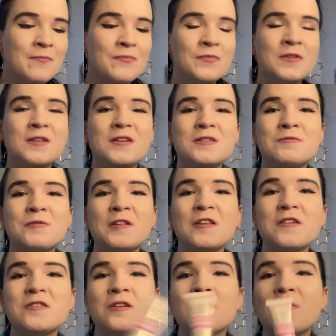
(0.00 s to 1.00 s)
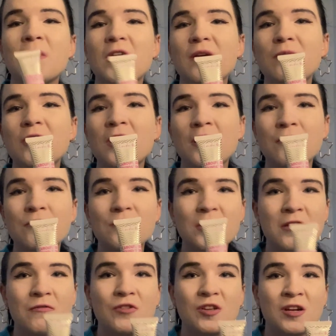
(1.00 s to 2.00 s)
This foundation, maybe I will
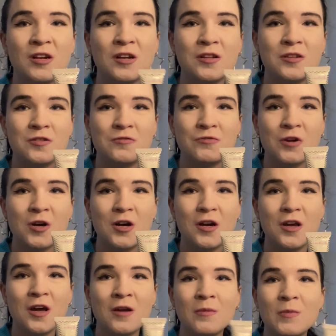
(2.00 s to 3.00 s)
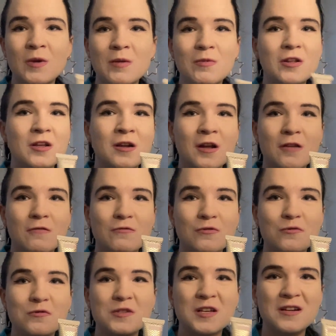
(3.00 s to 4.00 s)
give it another try, and maybe then I
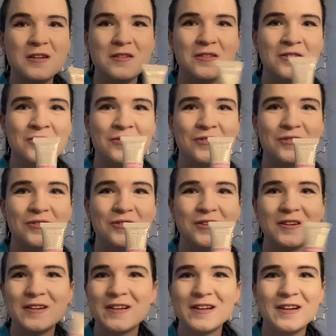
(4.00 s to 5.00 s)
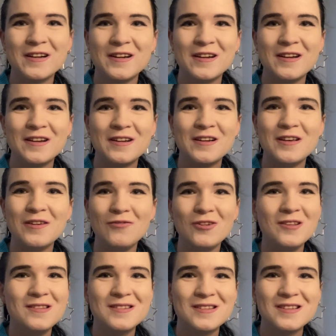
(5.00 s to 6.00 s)
will sell it or leave
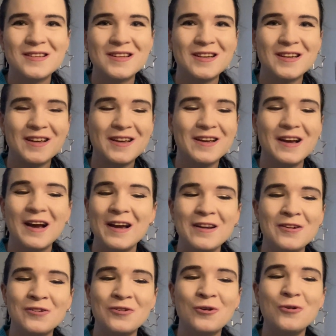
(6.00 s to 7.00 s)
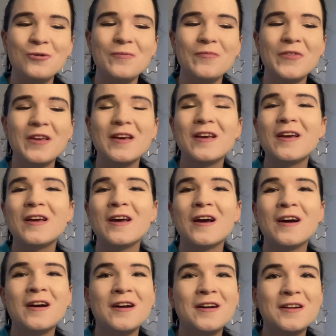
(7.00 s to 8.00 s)
it. I don't know.
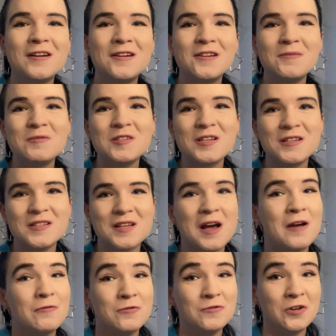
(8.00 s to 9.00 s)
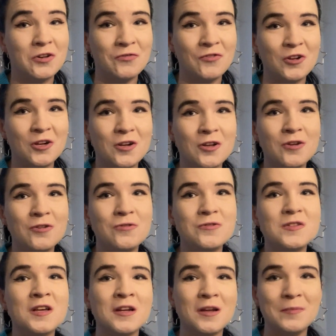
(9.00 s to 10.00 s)
The lipsticks I will definitely
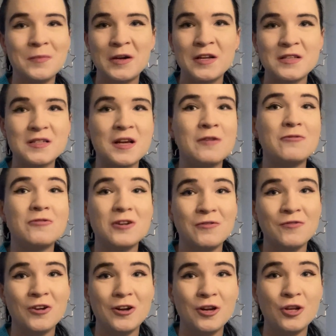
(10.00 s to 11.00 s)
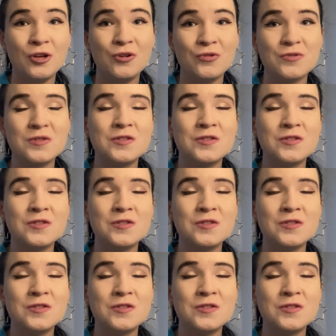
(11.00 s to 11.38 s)
use, and the palettes I will definitely use.